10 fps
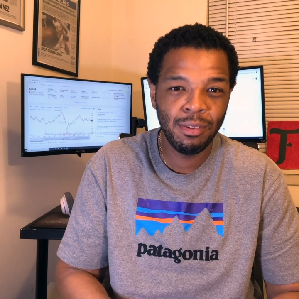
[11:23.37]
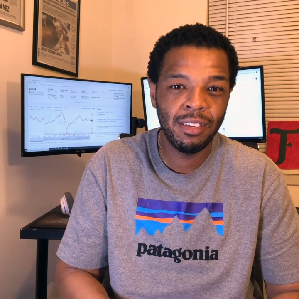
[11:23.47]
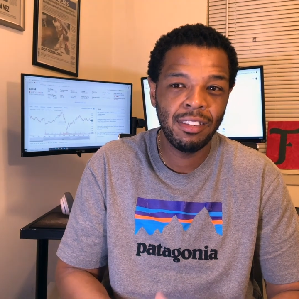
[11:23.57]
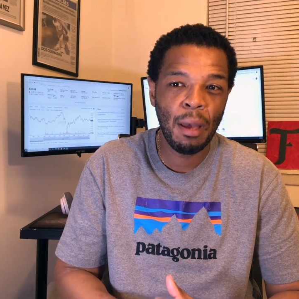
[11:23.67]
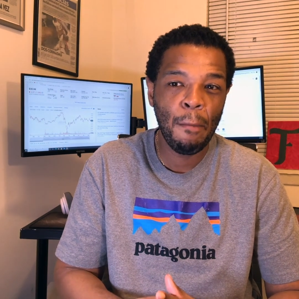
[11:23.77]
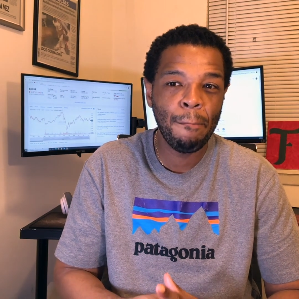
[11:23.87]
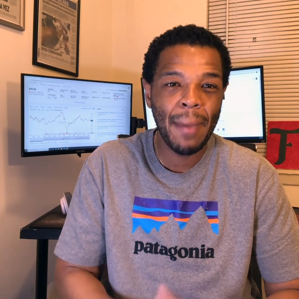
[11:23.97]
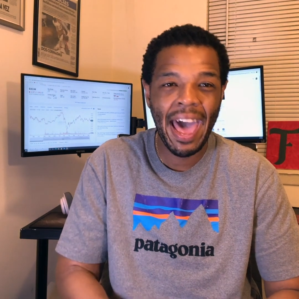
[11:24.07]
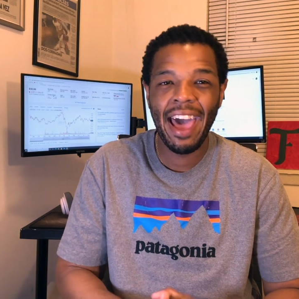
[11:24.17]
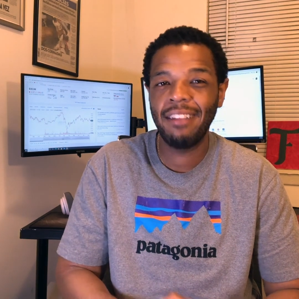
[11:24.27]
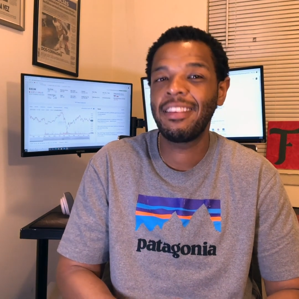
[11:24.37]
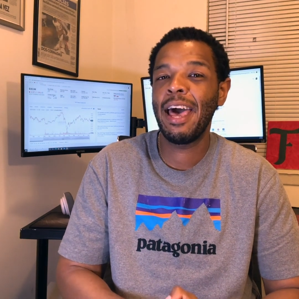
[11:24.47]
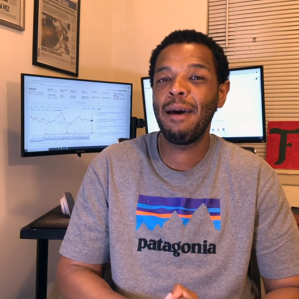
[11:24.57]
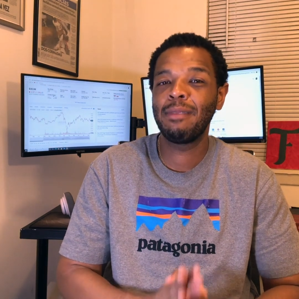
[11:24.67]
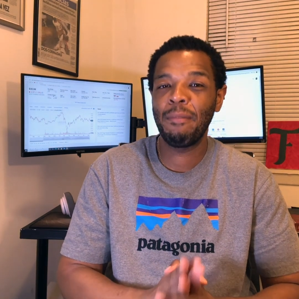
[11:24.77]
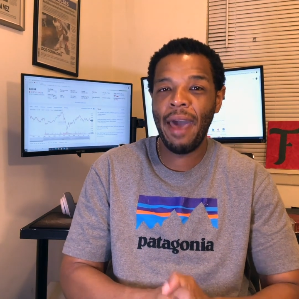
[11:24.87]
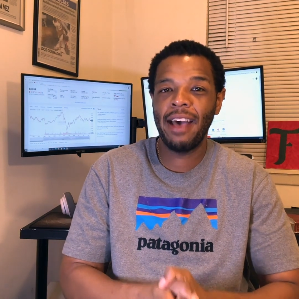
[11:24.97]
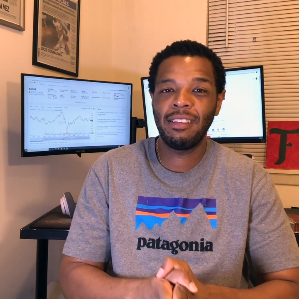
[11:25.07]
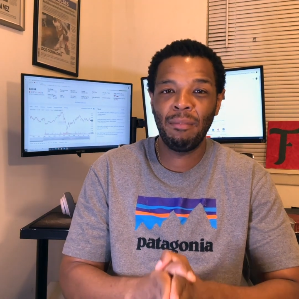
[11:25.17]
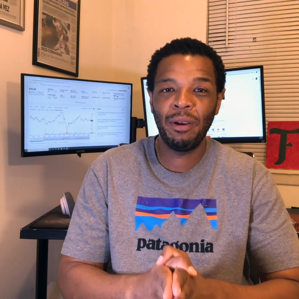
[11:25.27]
This is a bad time to
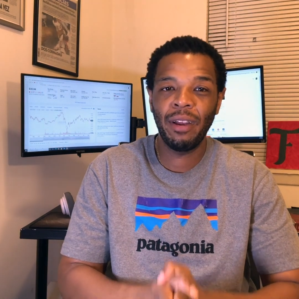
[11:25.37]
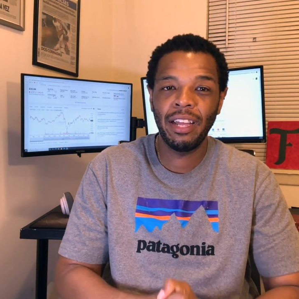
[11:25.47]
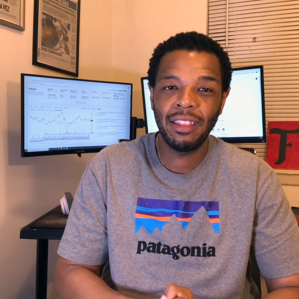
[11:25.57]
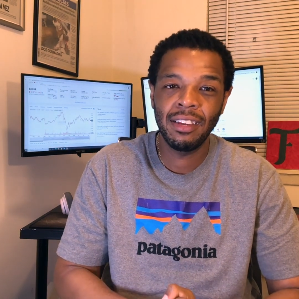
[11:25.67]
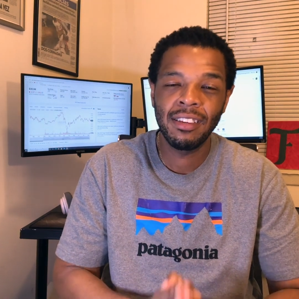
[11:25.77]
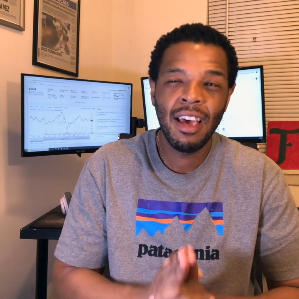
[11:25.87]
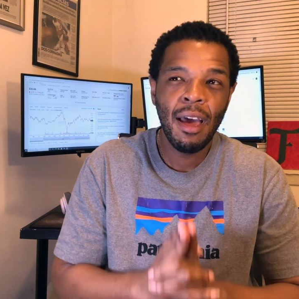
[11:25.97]
pass a bill like this.